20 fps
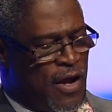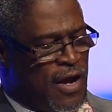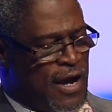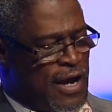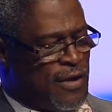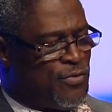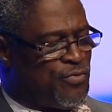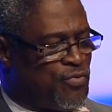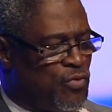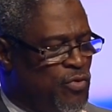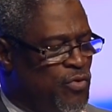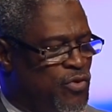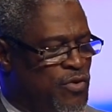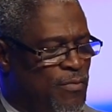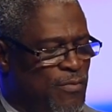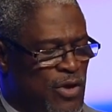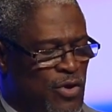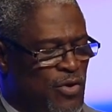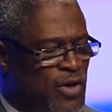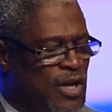and through
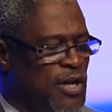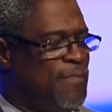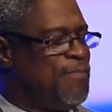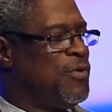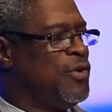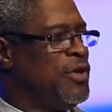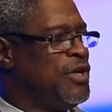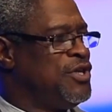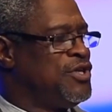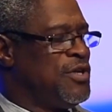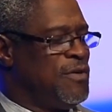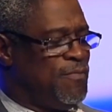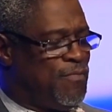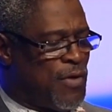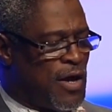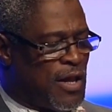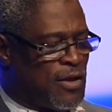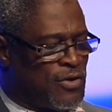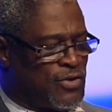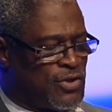community policing
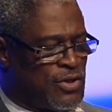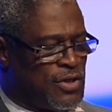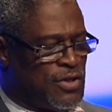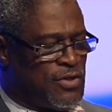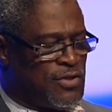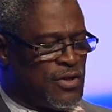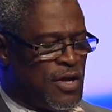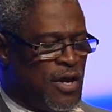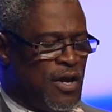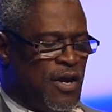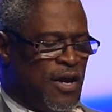policies,